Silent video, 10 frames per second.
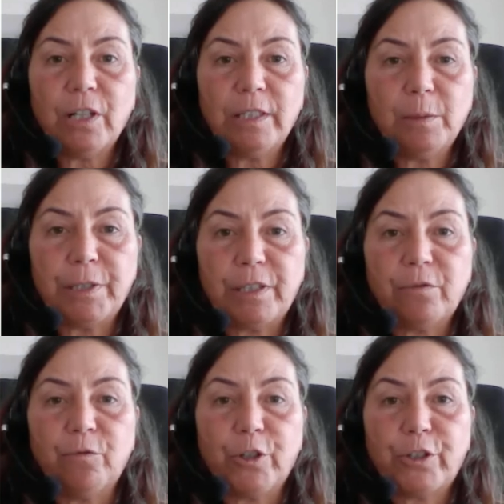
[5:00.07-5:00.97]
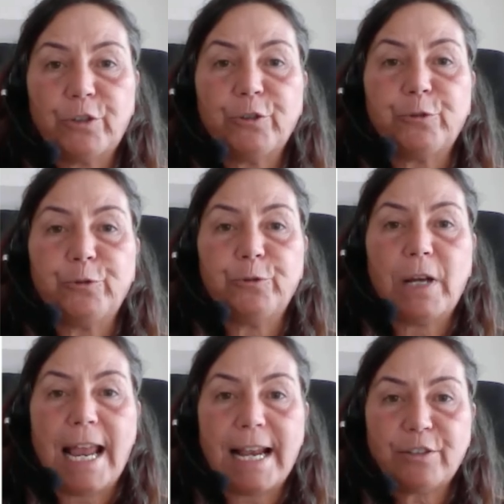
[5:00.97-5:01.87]
a little bit of work to do.
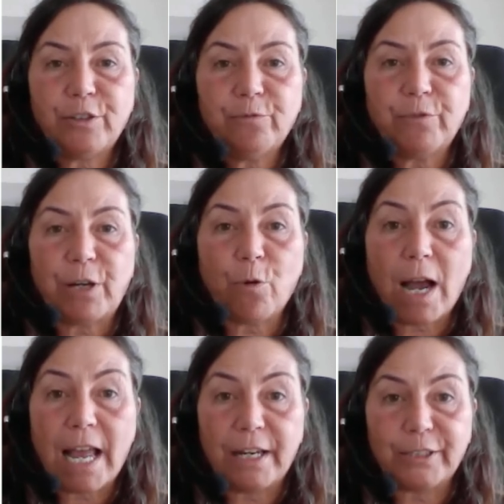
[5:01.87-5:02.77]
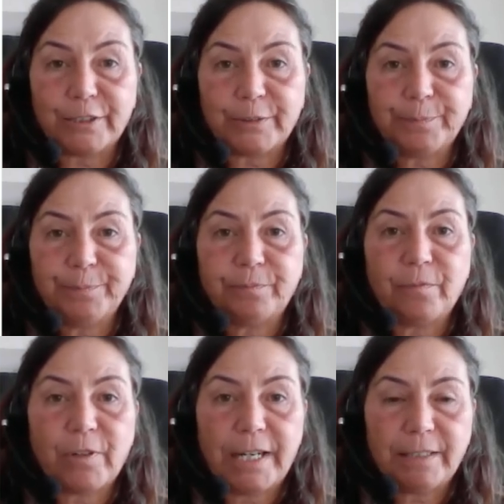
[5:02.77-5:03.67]
Action required,
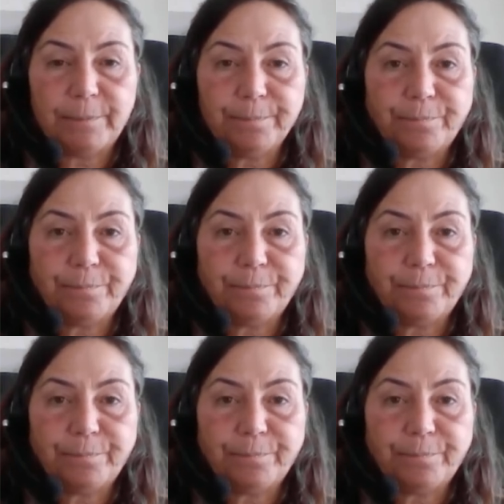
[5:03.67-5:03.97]
right?